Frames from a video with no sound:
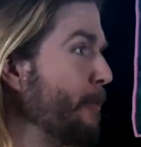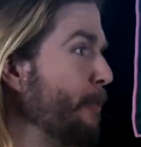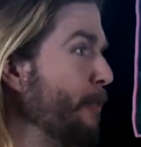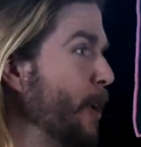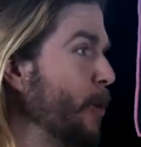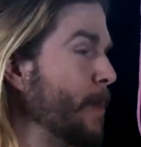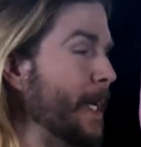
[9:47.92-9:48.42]

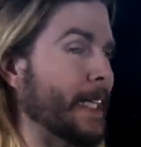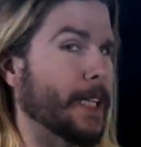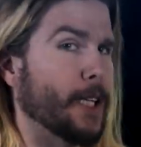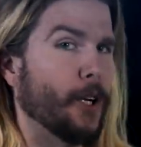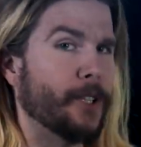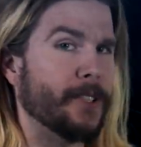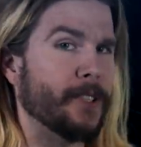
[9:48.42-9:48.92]
film, it
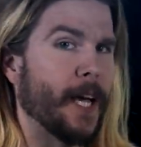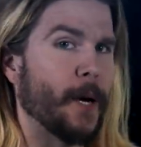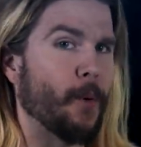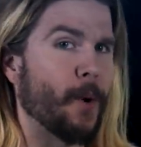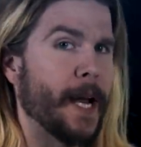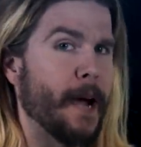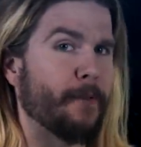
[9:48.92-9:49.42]
looks
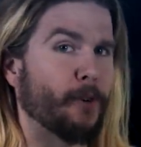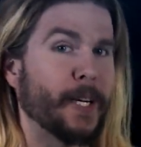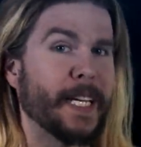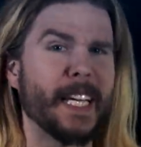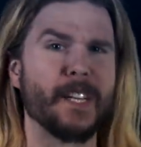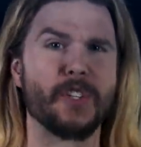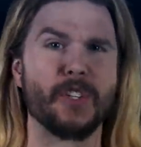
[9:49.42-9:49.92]
like whenever
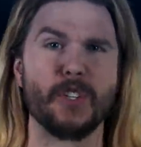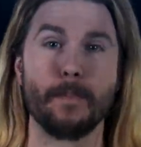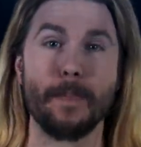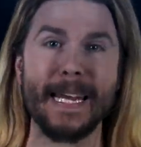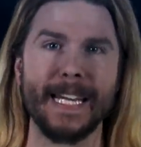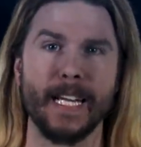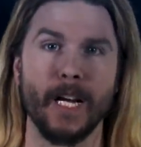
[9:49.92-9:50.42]
he is
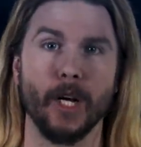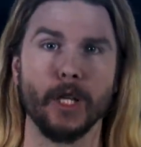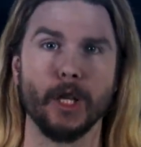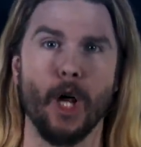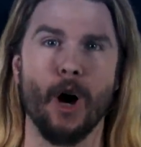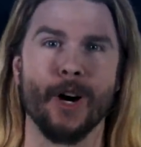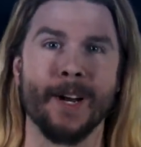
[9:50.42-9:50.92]
speeding
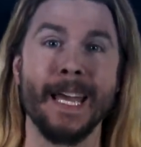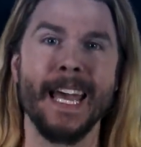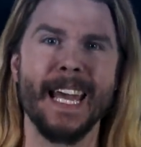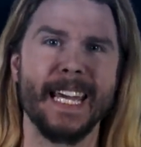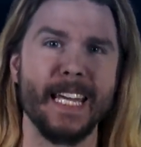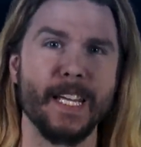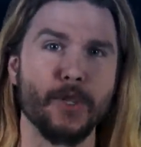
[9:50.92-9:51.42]
along,
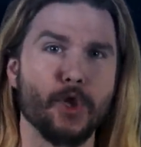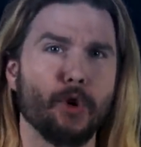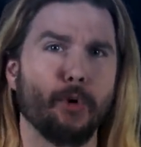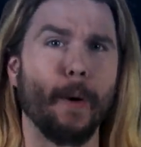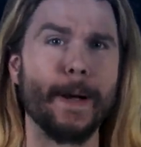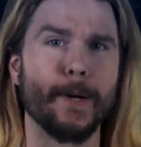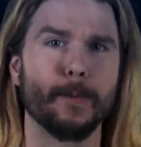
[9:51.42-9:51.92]
he is
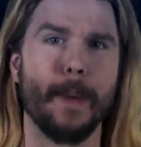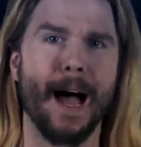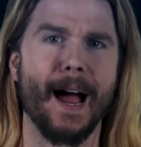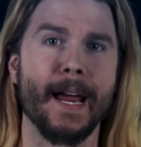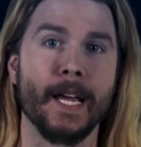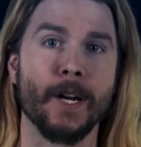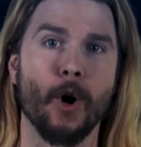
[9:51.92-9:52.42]
trailed
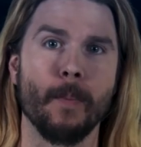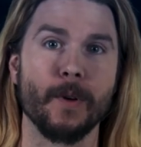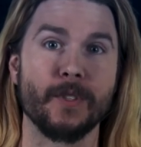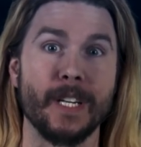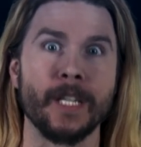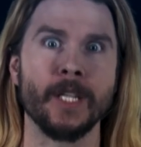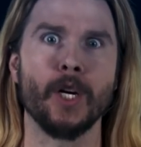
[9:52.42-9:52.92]
by and
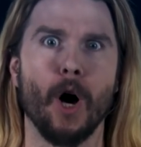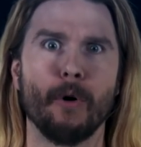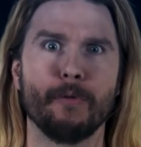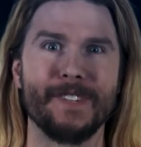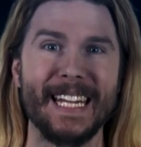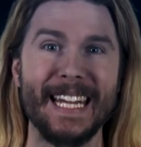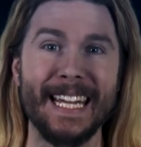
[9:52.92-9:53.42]
almost
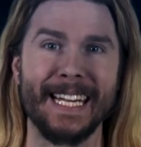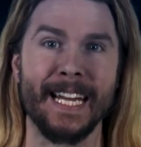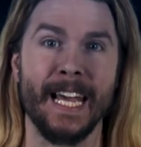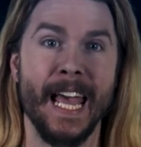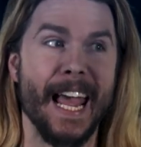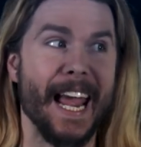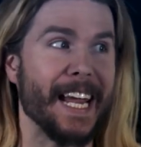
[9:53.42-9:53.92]
engulfed
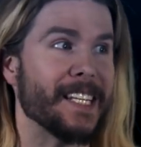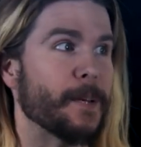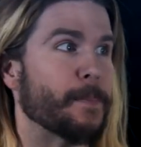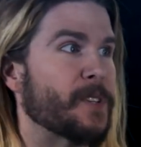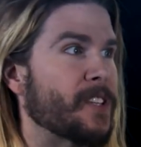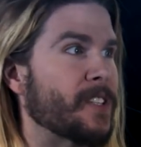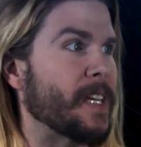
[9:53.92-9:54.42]
in a
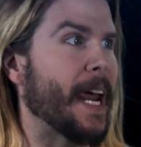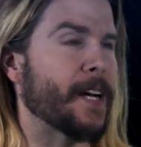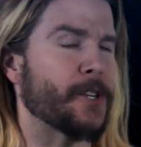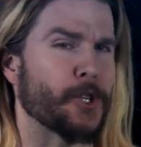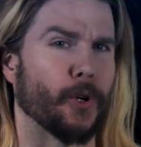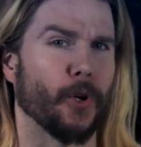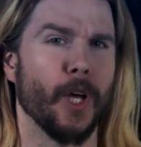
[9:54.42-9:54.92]

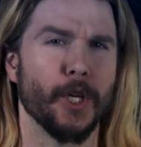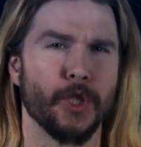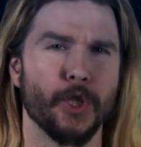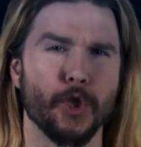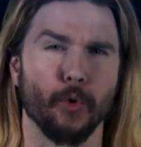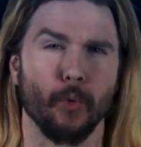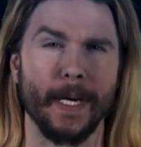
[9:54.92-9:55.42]
substantial
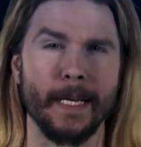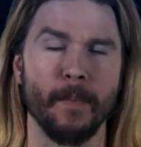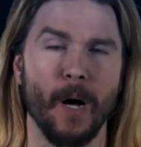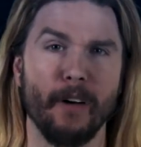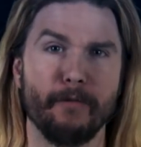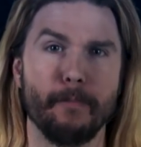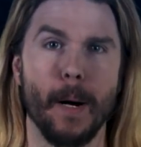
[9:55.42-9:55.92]

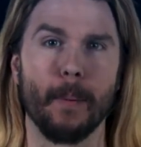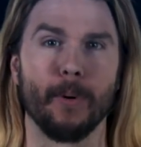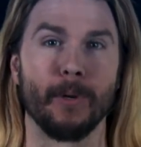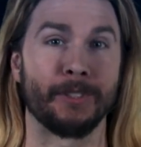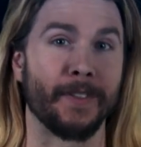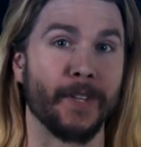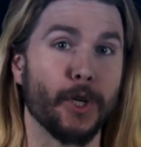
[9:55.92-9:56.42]
stream of
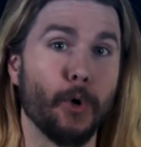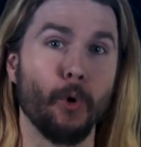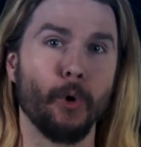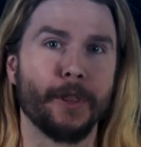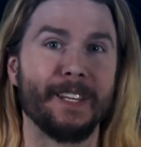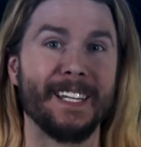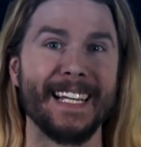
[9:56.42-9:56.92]
bubbles. And the
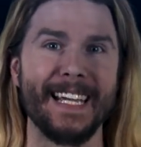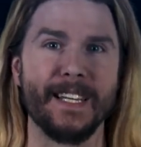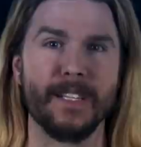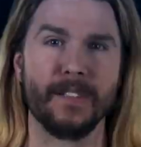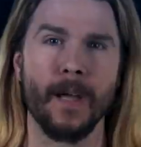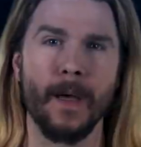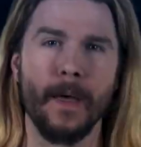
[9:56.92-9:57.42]
cool thing
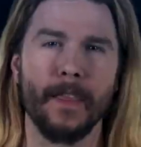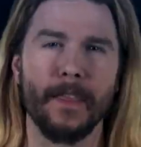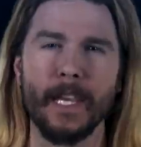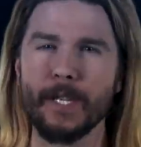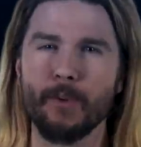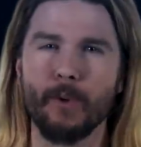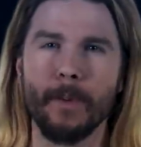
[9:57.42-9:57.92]
is,
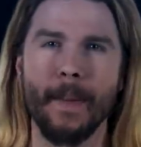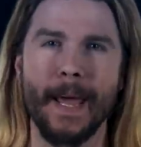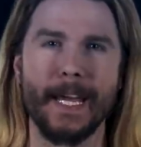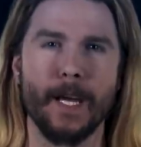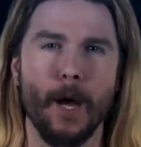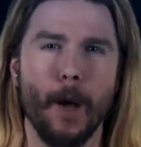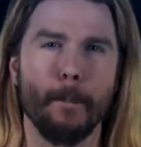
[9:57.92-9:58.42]
this would
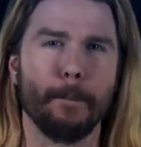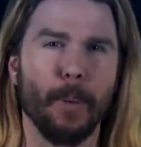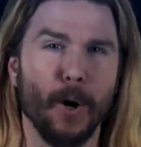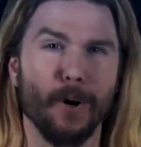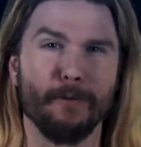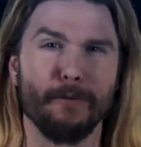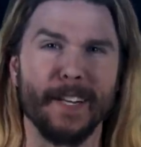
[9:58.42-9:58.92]
make
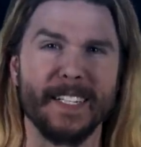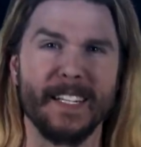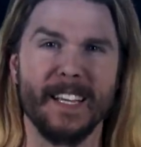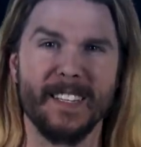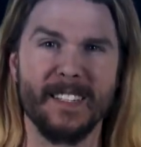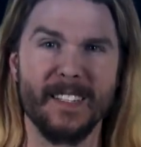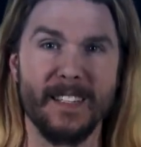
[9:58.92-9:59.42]

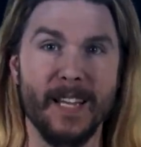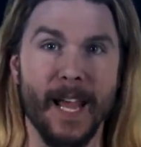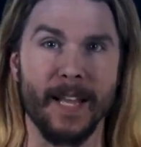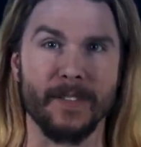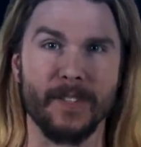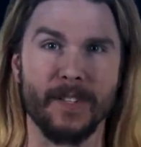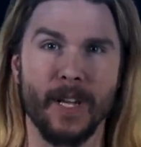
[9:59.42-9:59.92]
perfect
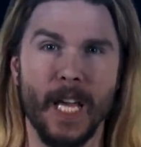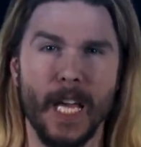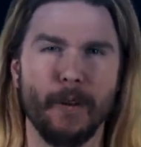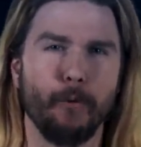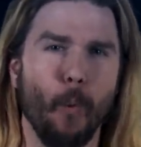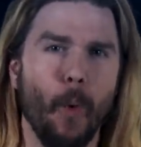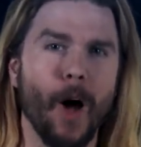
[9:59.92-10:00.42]
sense.
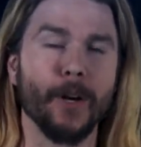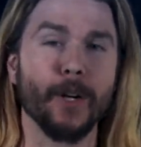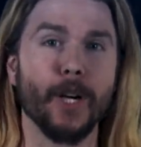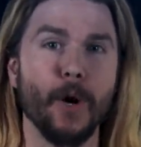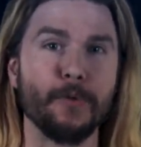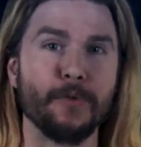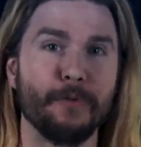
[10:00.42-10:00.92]
If water
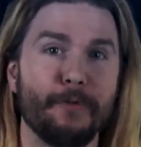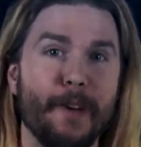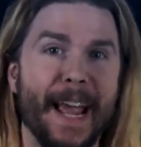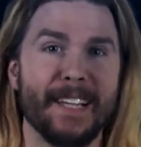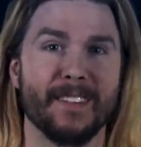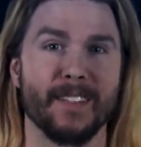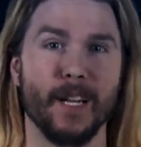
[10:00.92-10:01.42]
goes
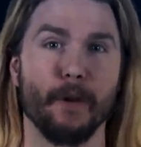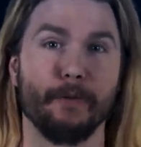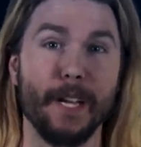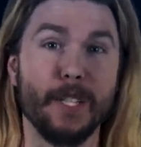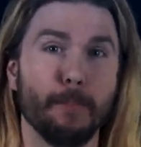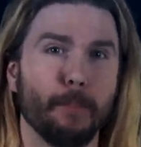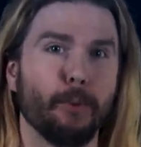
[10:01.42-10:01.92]
fast enough, its